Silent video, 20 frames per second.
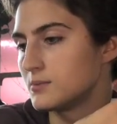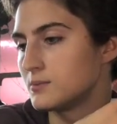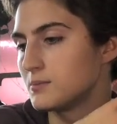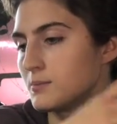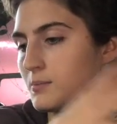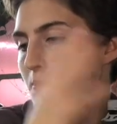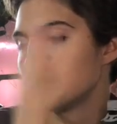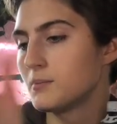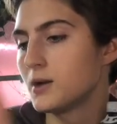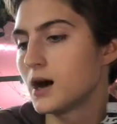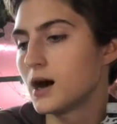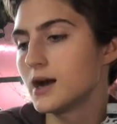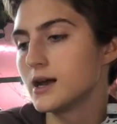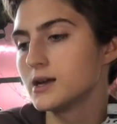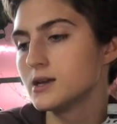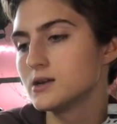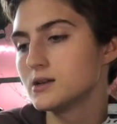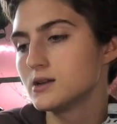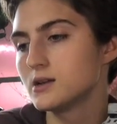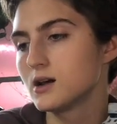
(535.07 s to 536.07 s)

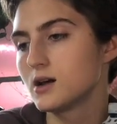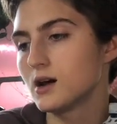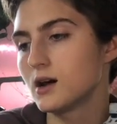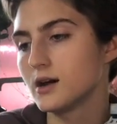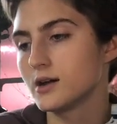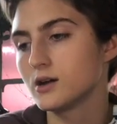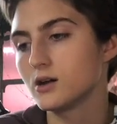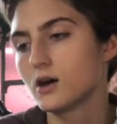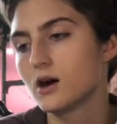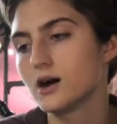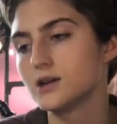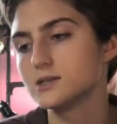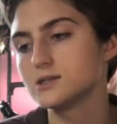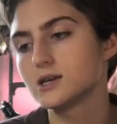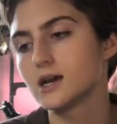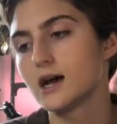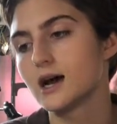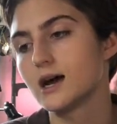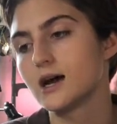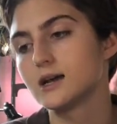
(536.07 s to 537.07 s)
Mine I got
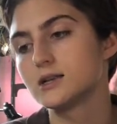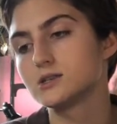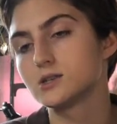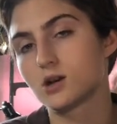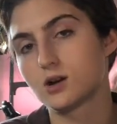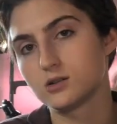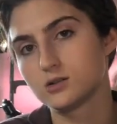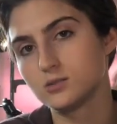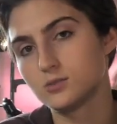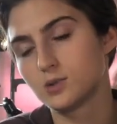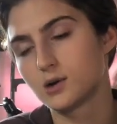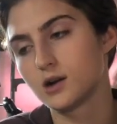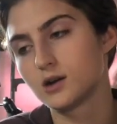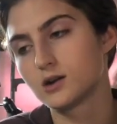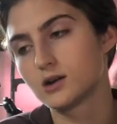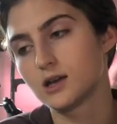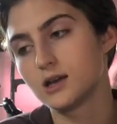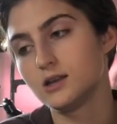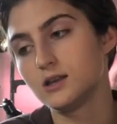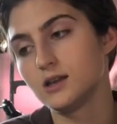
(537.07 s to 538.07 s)
at Holland Park
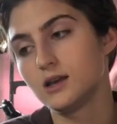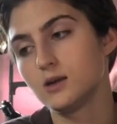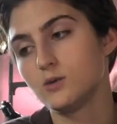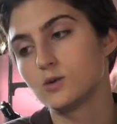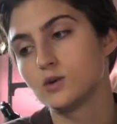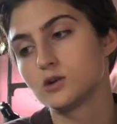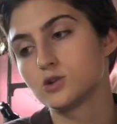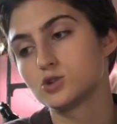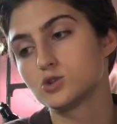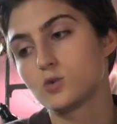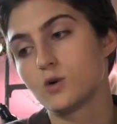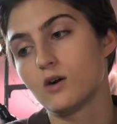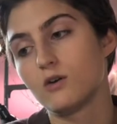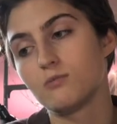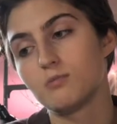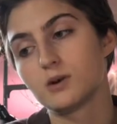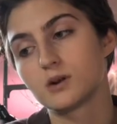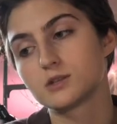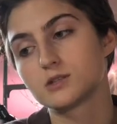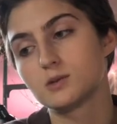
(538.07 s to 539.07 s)
and they were
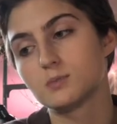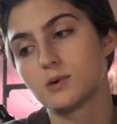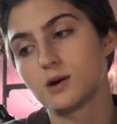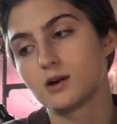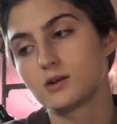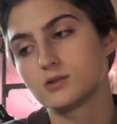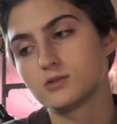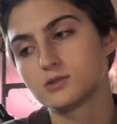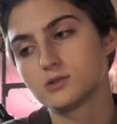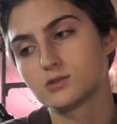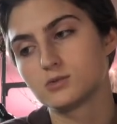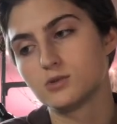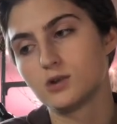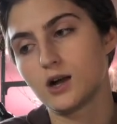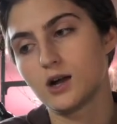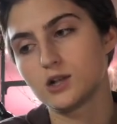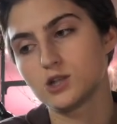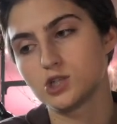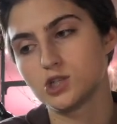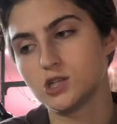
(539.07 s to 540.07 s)
$12 a bottle, so
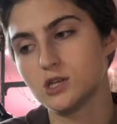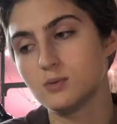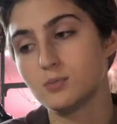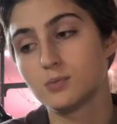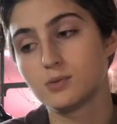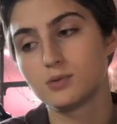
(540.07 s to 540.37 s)
not cheap,